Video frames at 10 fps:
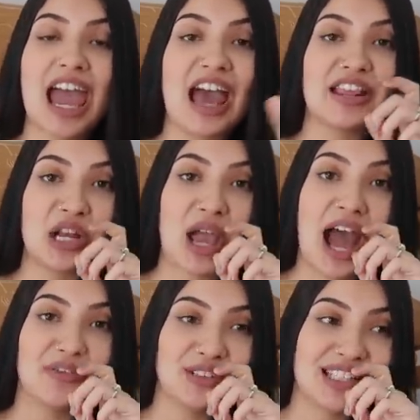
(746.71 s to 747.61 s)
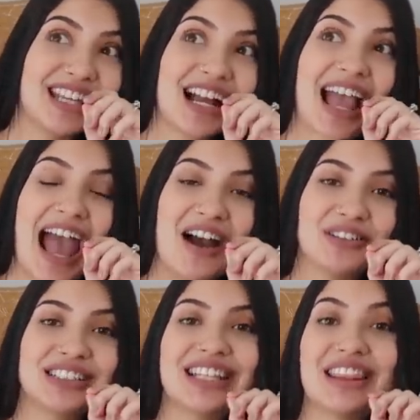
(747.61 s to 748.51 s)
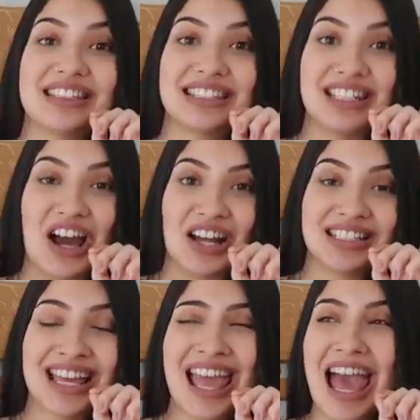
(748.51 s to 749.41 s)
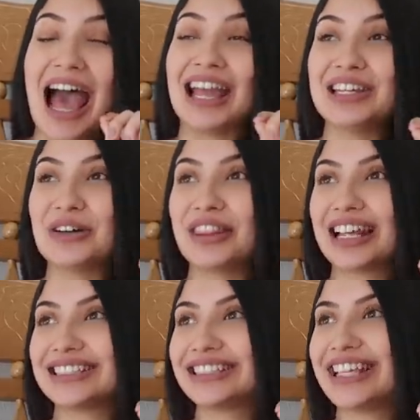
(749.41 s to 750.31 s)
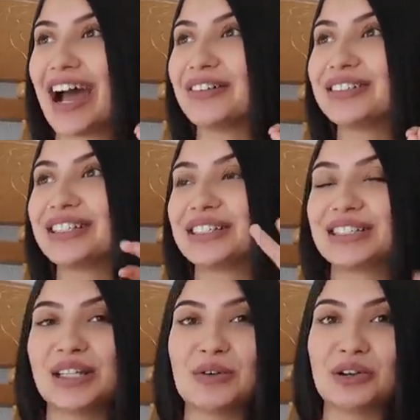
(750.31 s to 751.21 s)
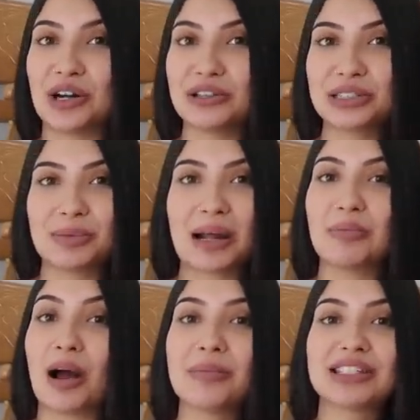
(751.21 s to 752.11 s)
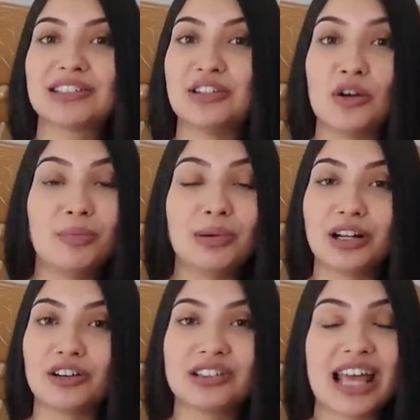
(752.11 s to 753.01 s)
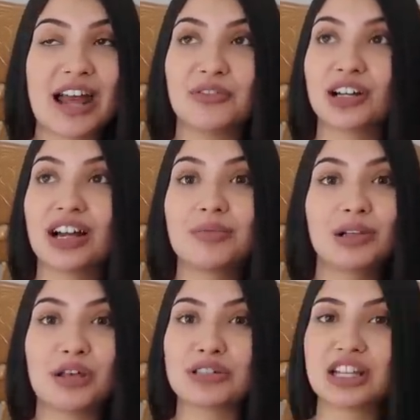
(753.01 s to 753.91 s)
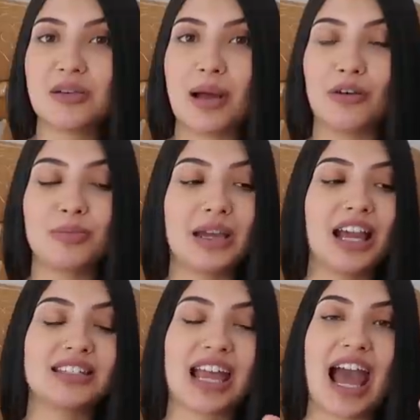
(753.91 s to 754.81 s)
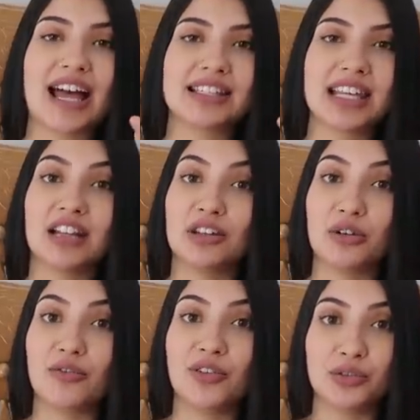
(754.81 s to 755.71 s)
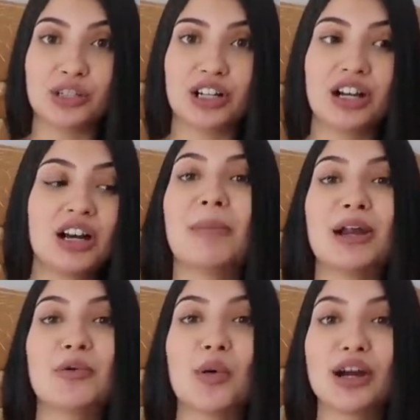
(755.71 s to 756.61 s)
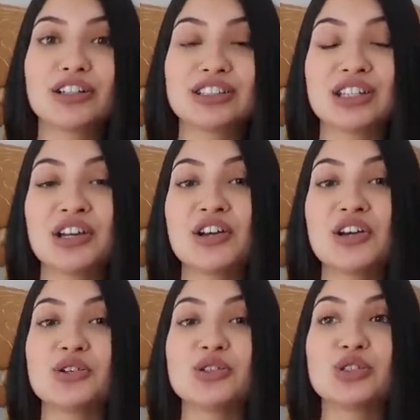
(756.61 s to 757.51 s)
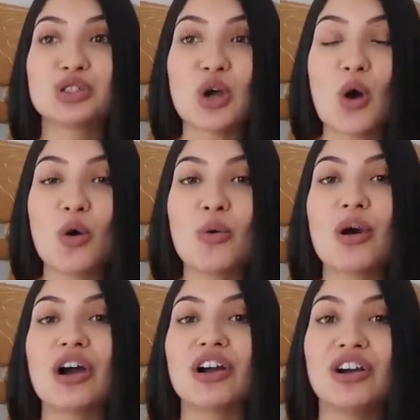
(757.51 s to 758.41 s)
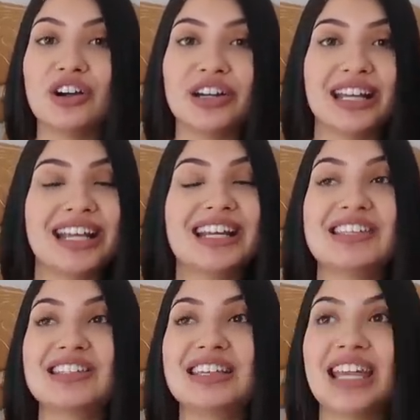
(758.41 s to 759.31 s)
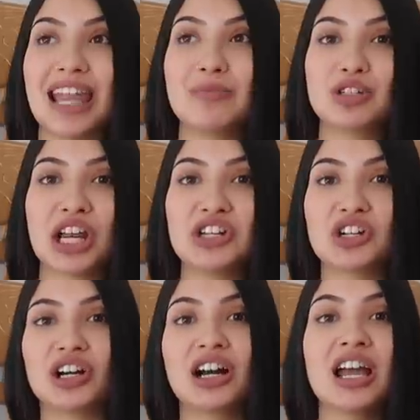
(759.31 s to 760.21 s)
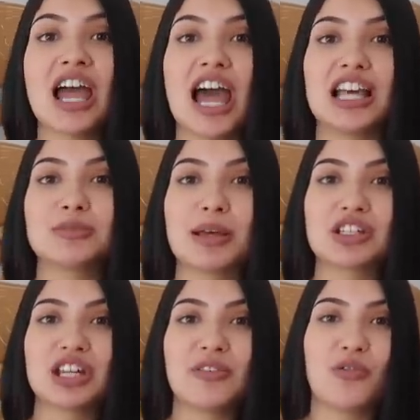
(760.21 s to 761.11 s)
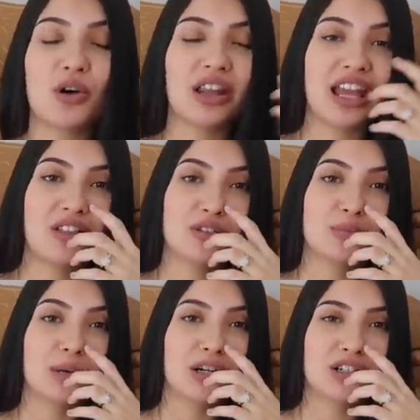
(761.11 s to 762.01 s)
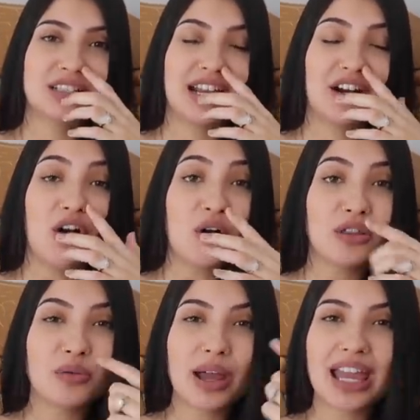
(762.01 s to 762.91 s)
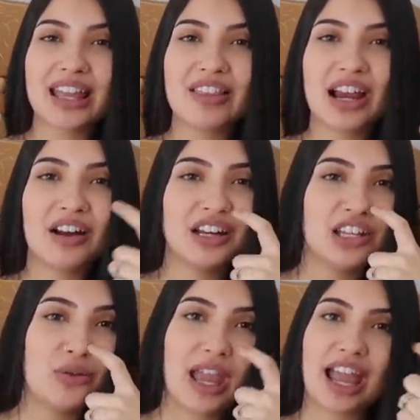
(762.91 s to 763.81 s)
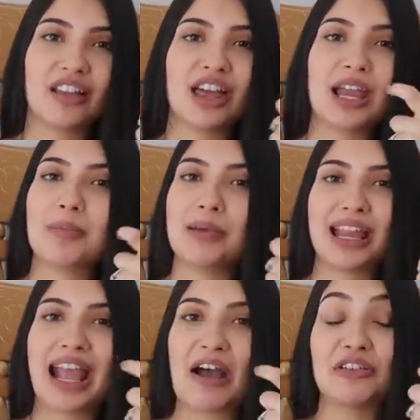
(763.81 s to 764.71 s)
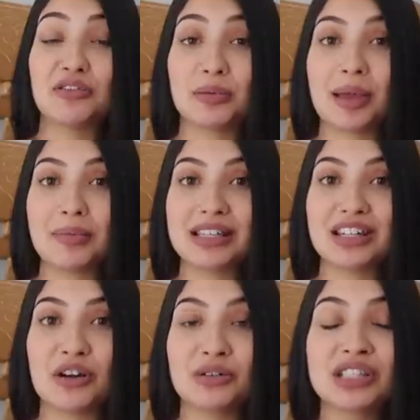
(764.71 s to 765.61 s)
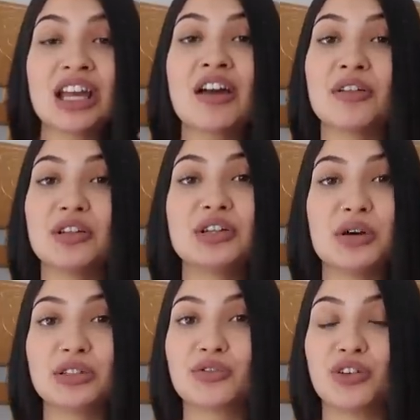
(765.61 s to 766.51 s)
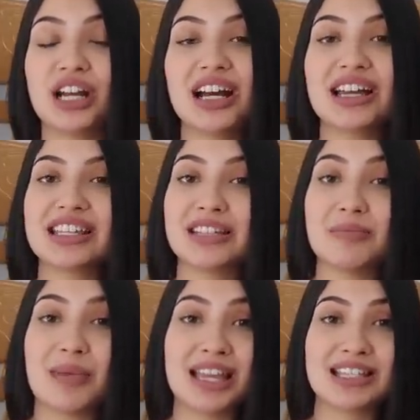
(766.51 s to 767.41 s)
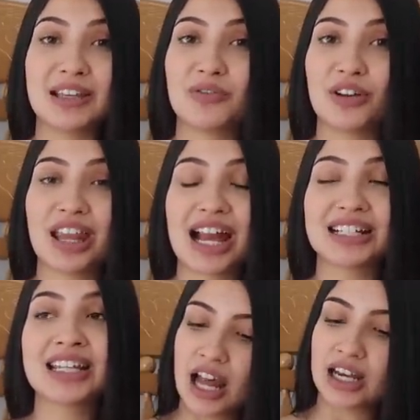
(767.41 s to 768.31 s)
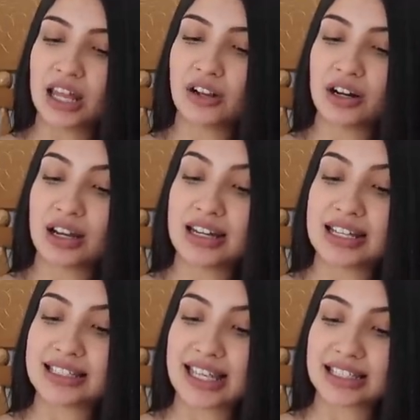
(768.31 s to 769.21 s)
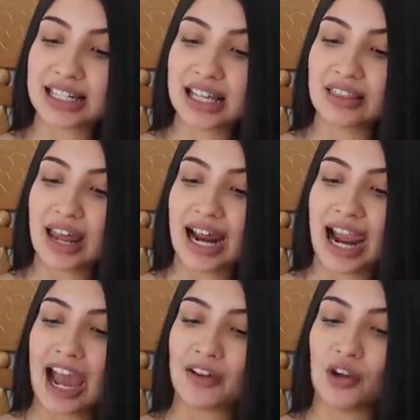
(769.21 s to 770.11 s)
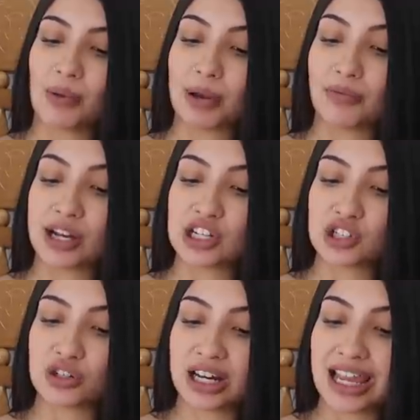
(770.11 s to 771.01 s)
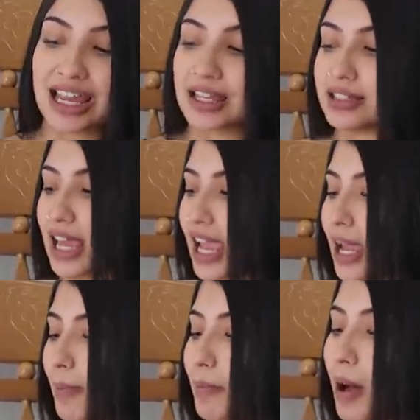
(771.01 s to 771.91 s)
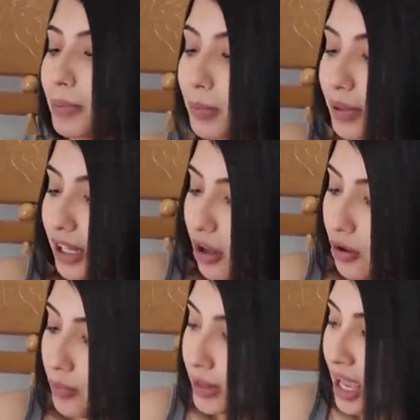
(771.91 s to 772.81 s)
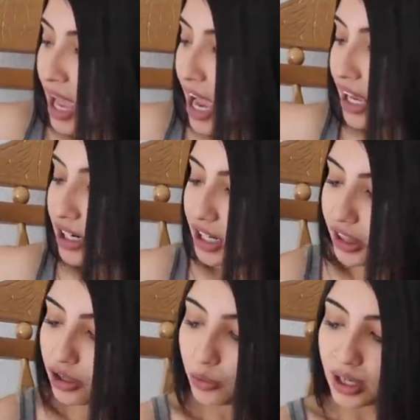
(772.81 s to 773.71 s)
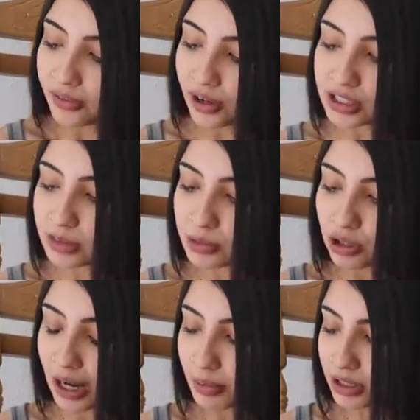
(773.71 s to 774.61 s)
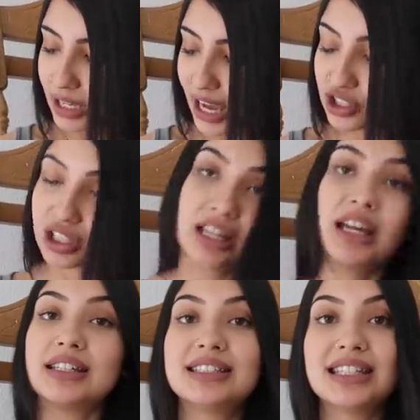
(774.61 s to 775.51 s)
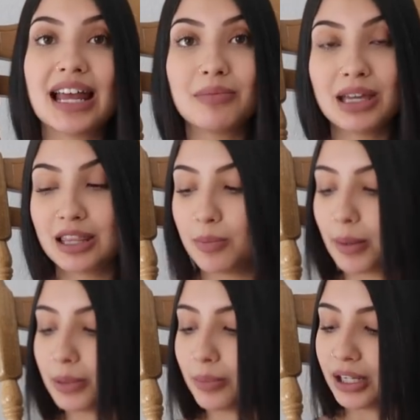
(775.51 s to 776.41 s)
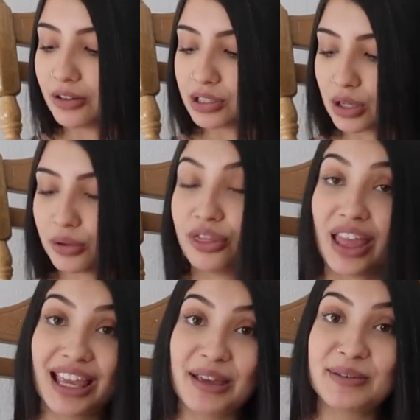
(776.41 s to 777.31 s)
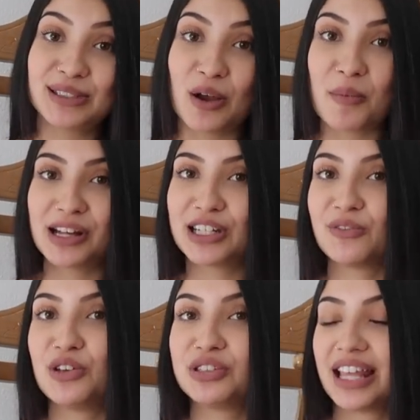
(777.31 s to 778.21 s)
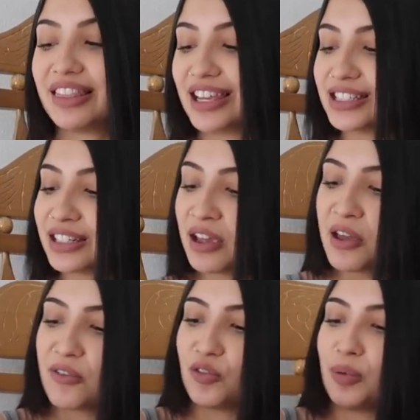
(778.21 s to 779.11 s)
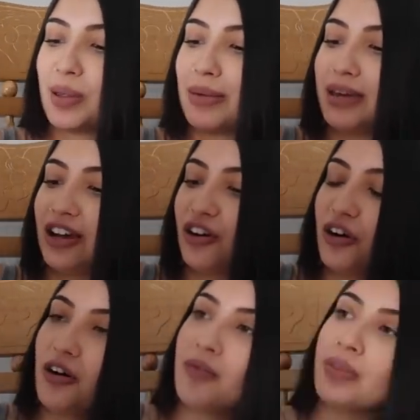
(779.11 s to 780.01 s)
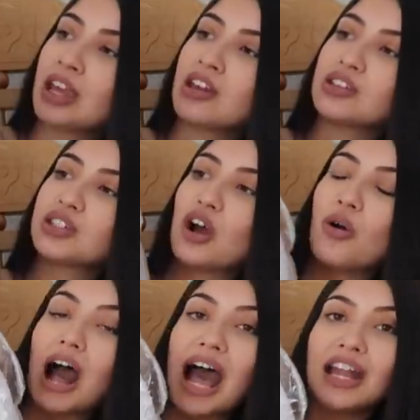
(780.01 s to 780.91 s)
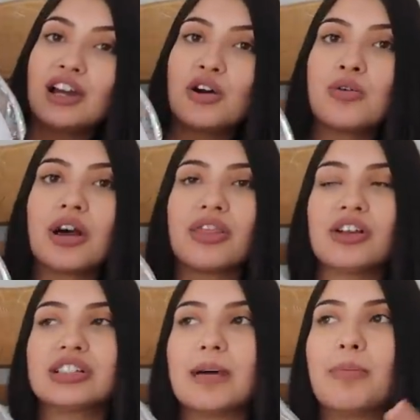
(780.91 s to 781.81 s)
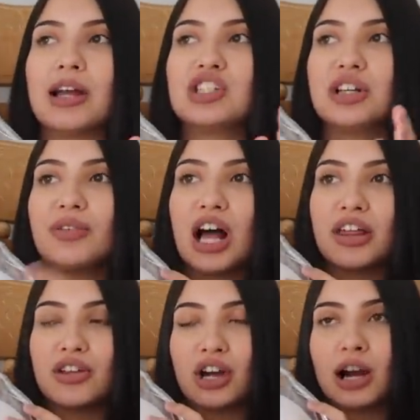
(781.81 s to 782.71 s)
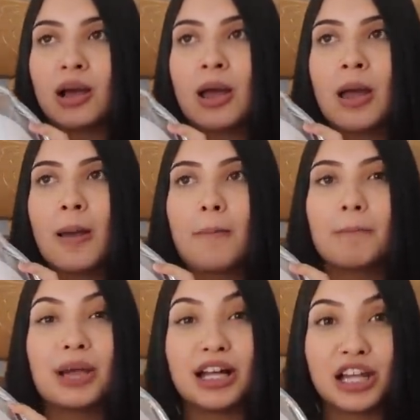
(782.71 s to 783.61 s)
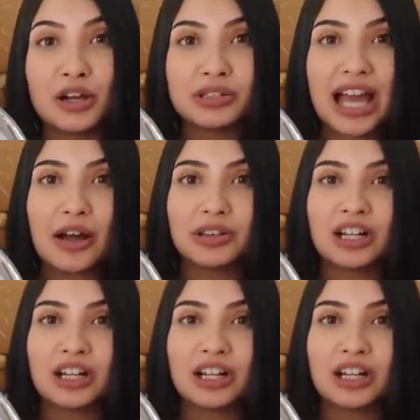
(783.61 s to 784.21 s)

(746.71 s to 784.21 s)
and then you have to suck out the snot I know that sounds so gross, but I promise no boogers ever come close to your mouth because it has like a little filter, but it works so good. It is a game changer, especially for like those boogers that are all the way in there and you can't like pick out of your baby's nose. The Nose Frida is amazing for that. Another necessity that I have on my registry is a boppy pillow. And another one of our subscribers actually sent me the boppy pillow, so thank you so much if you sent this for baby girl. So I know there's a bunch of other pillows out